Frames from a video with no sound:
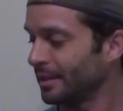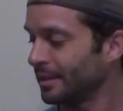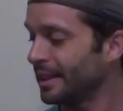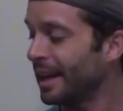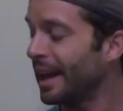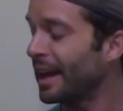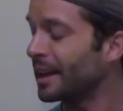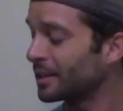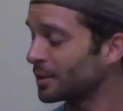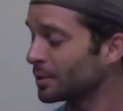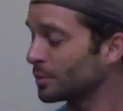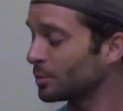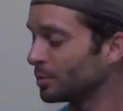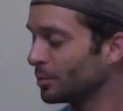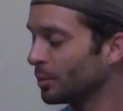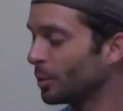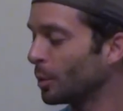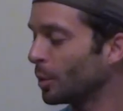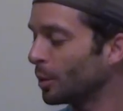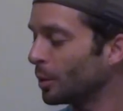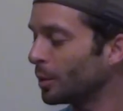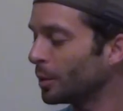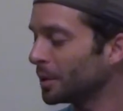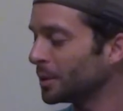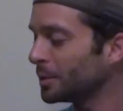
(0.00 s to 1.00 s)
Yes,
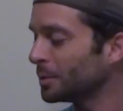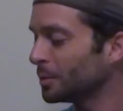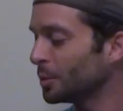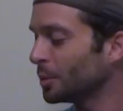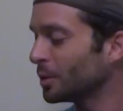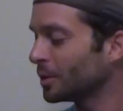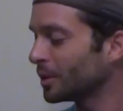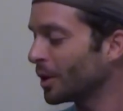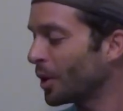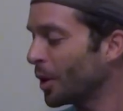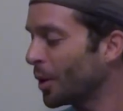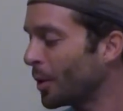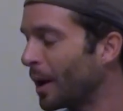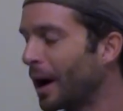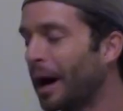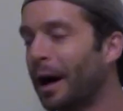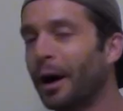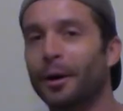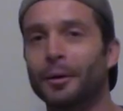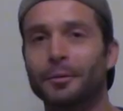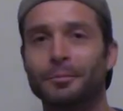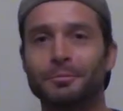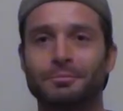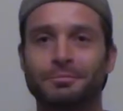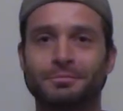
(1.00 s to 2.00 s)
we'll, we'll go
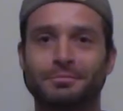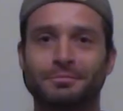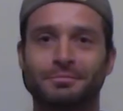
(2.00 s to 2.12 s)
out.